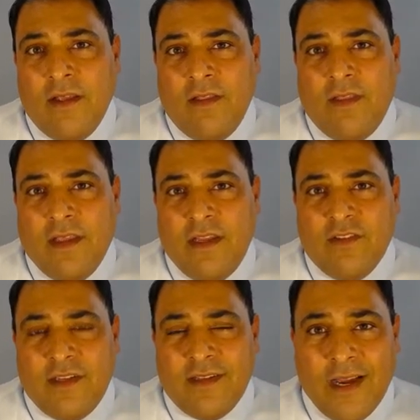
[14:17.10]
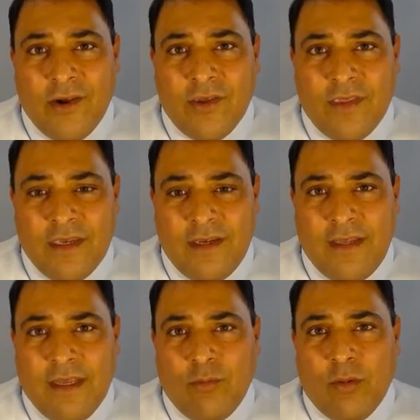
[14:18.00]
they get easily tired, they need
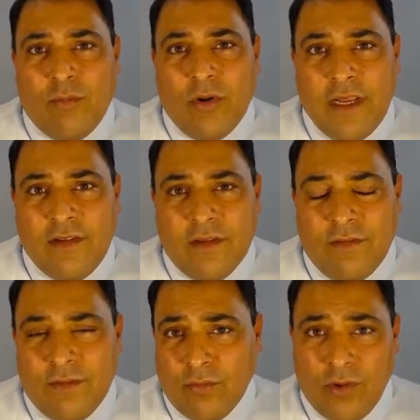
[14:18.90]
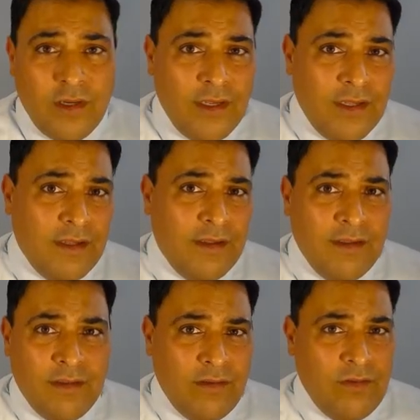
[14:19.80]
to take more breaks if they're working,
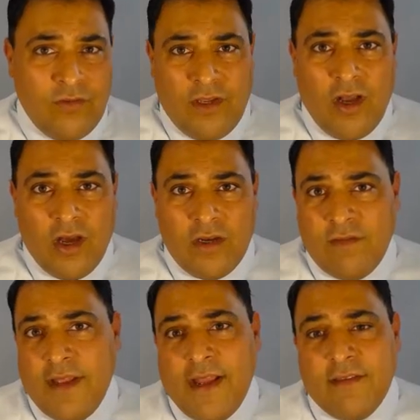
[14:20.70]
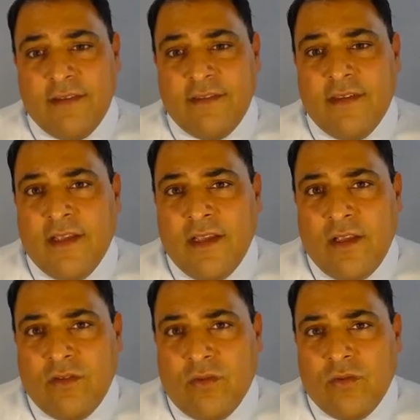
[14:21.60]
using cognitive tasks.
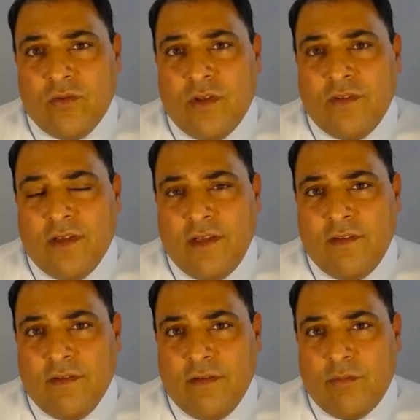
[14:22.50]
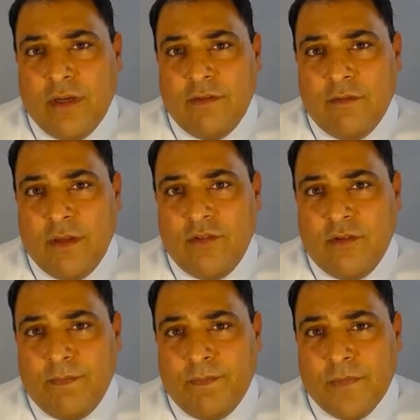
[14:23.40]
So those are all signs of brain inflammation.
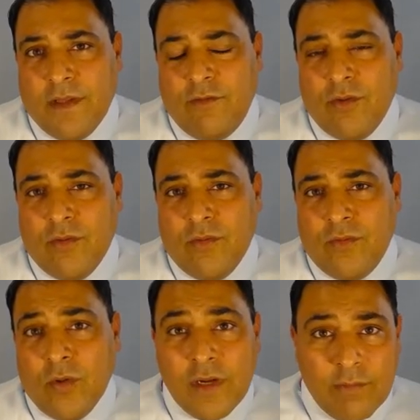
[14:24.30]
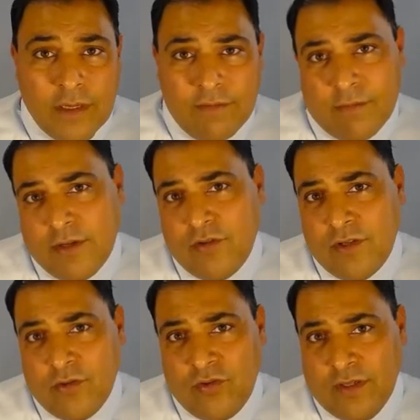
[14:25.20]
If you don't have brain
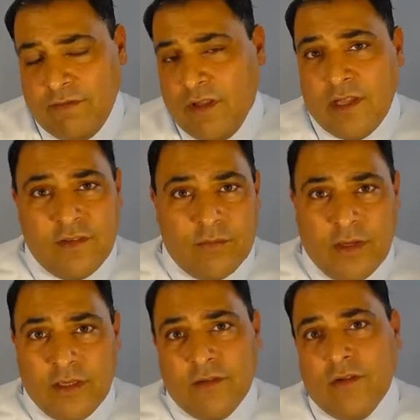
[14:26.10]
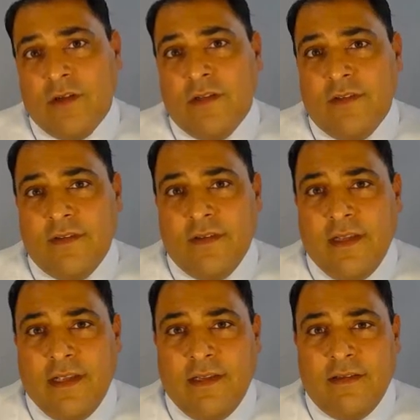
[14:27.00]
inflammation, you should have lots of brain endurance,
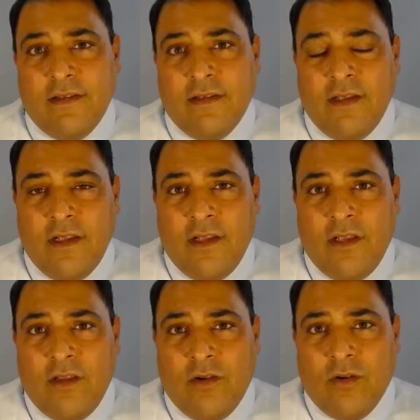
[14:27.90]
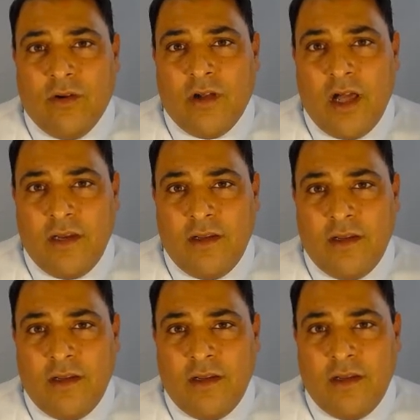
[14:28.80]
and your cognitive
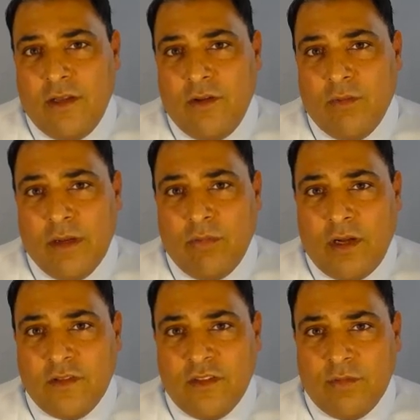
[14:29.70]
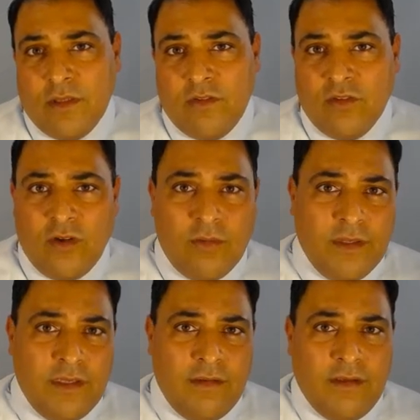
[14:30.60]
speed, your brain process speed should all
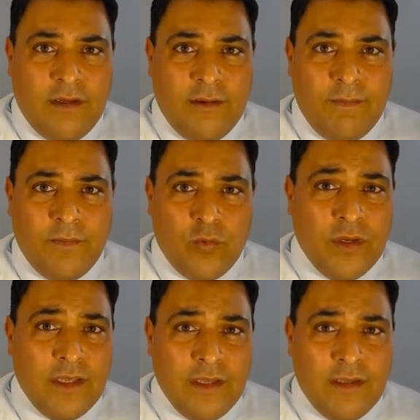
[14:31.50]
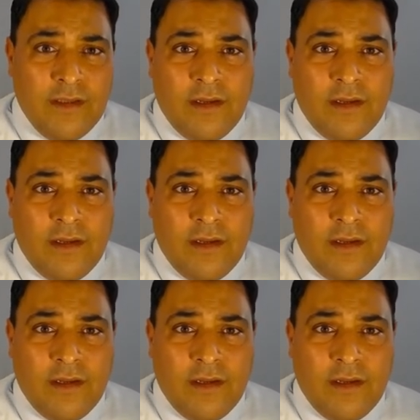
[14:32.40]
be working